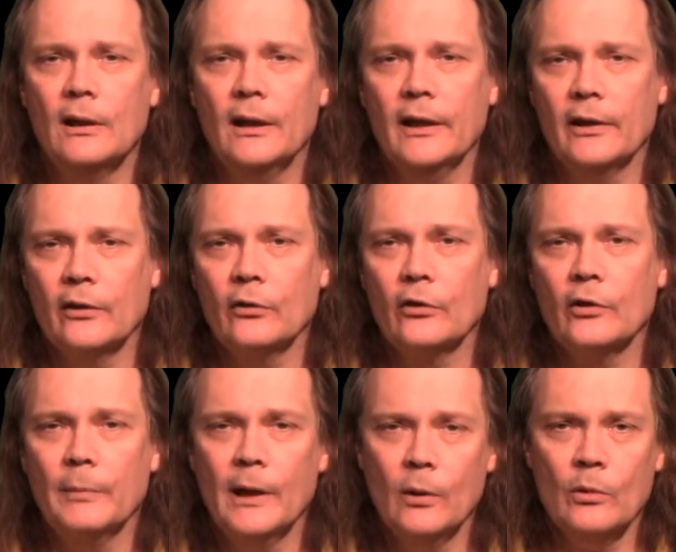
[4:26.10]
And in order to
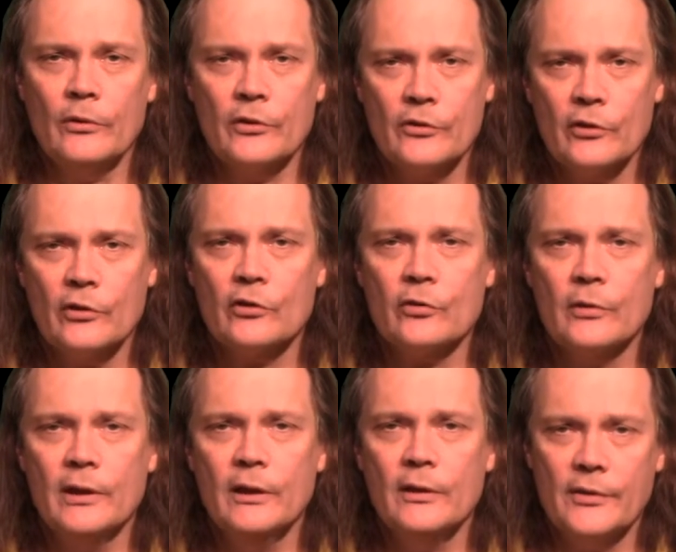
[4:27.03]
power the
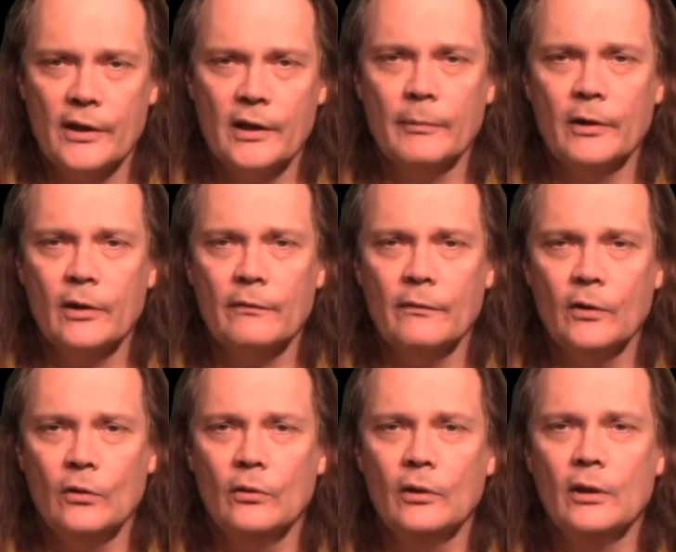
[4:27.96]
circuitry inside the
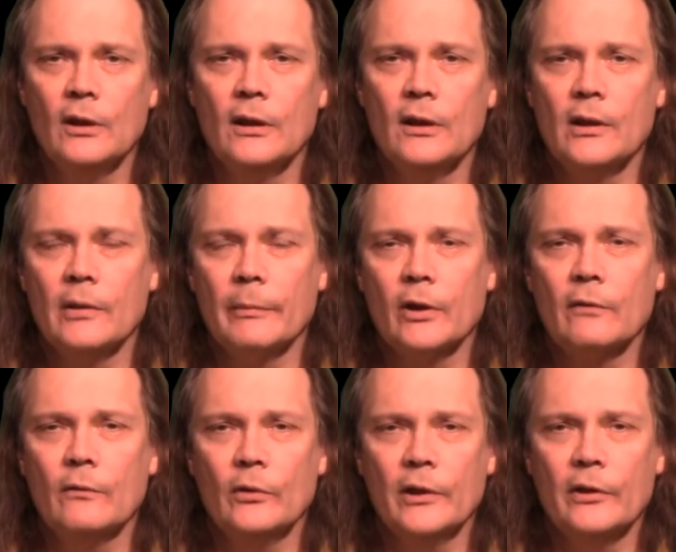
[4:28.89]
microphone, the
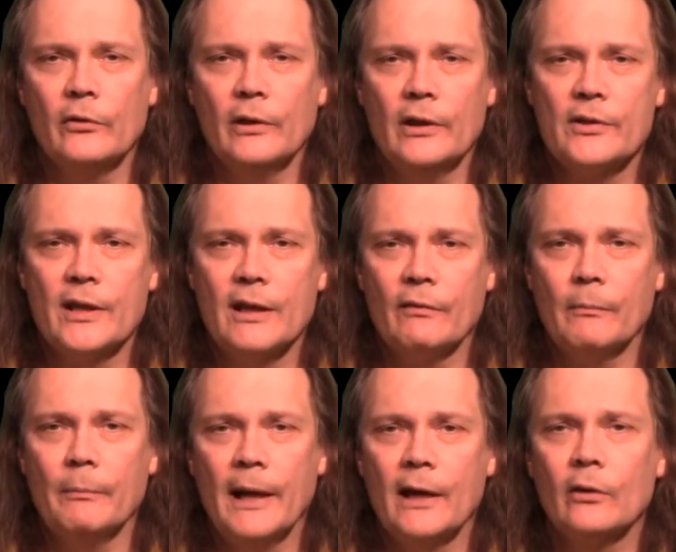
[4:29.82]
microphone either needs to have a
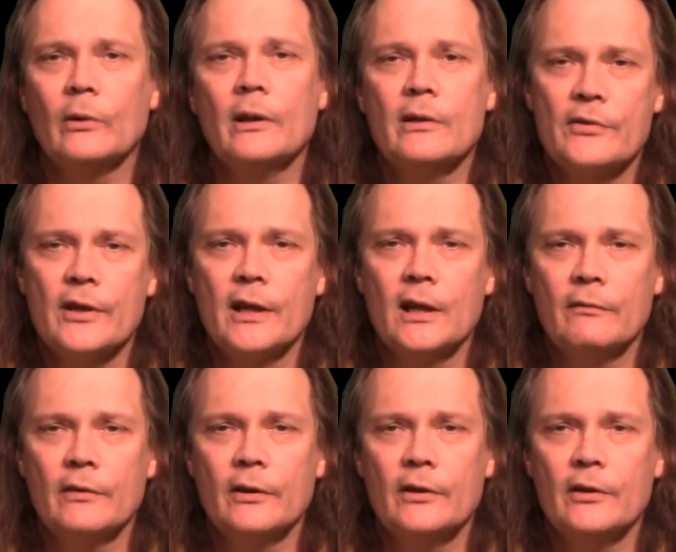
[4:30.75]
battery inside
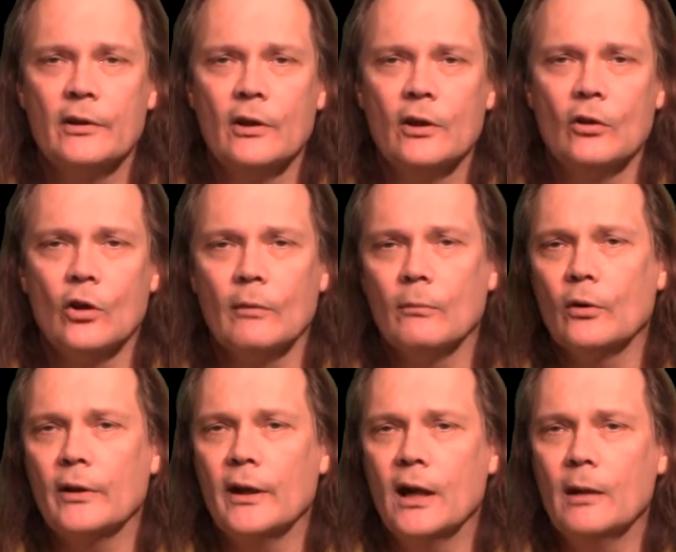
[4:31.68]
of it, or more
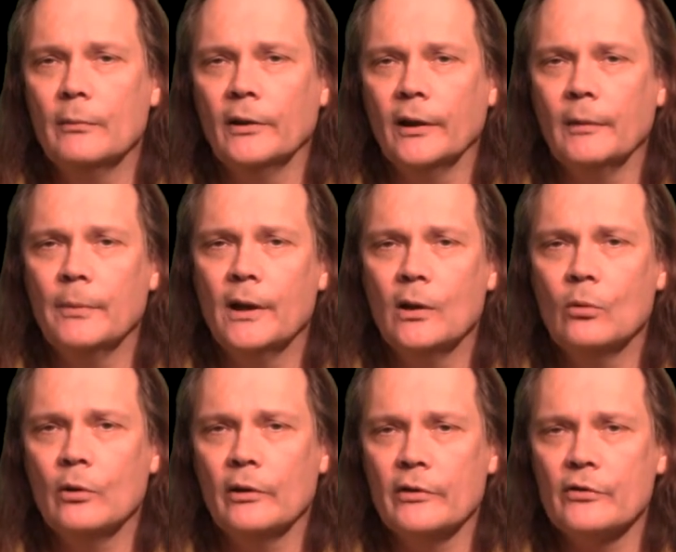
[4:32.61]
commonly,
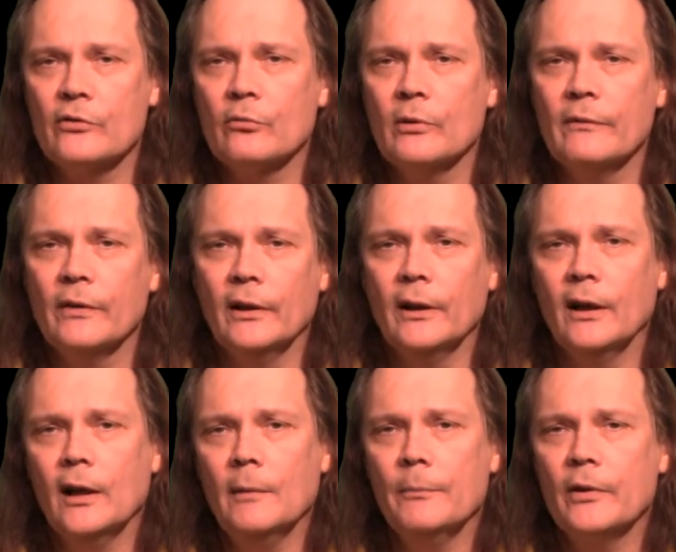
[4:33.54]
power is driven
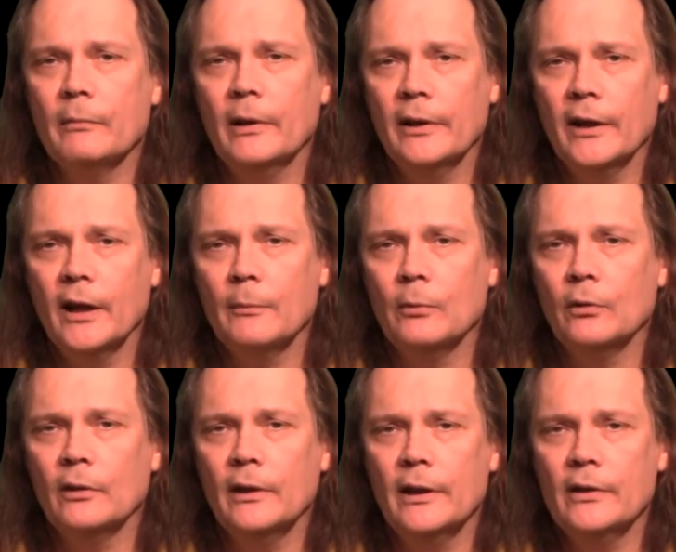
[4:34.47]
up the mic
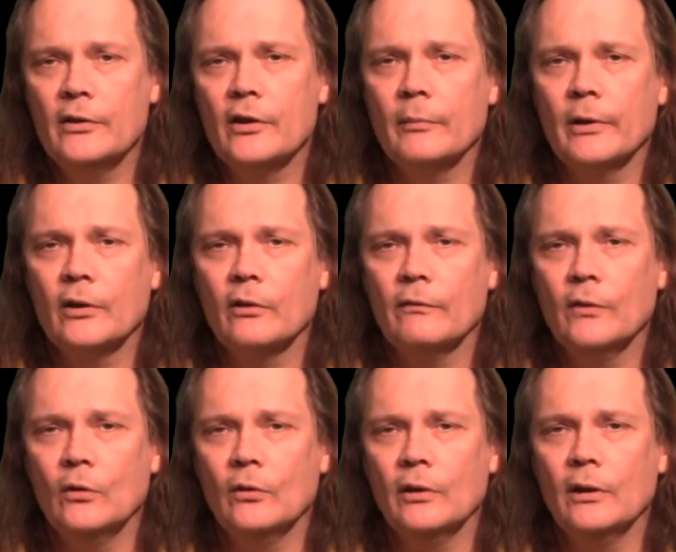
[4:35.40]
cable into the
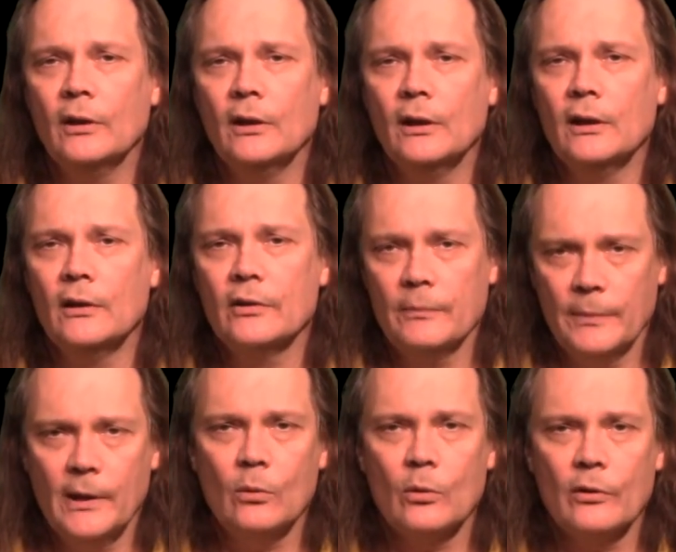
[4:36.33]
microphone to
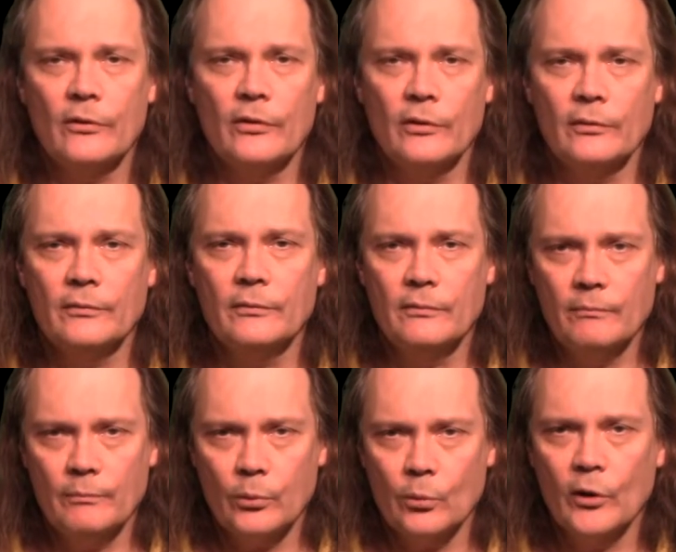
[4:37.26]
power the
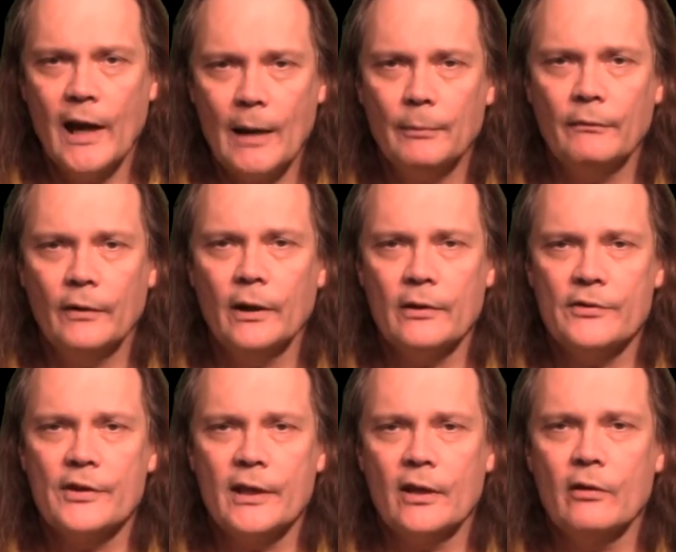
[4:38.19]
preamplifier
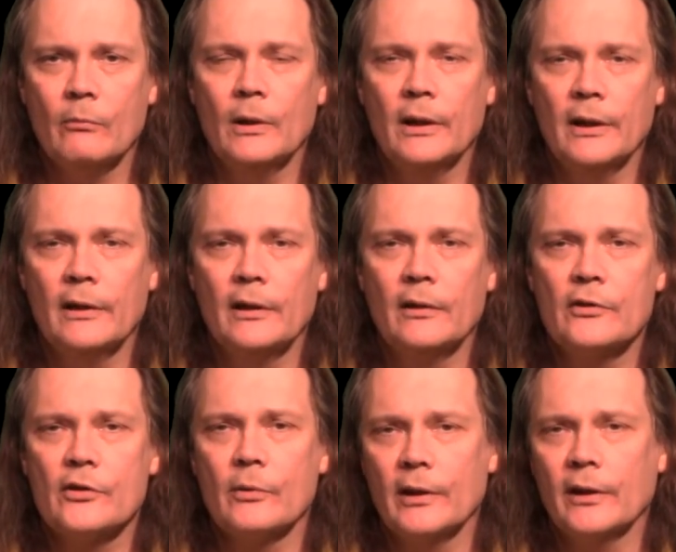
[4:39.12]
inside of the mic
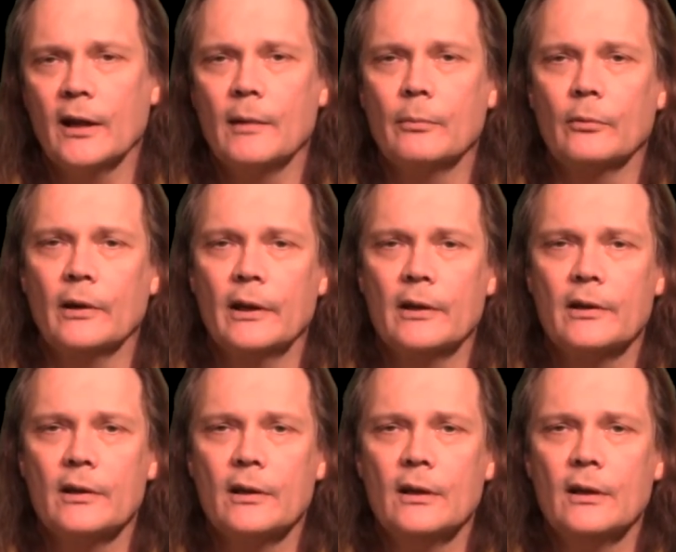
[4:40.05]
so it can operate.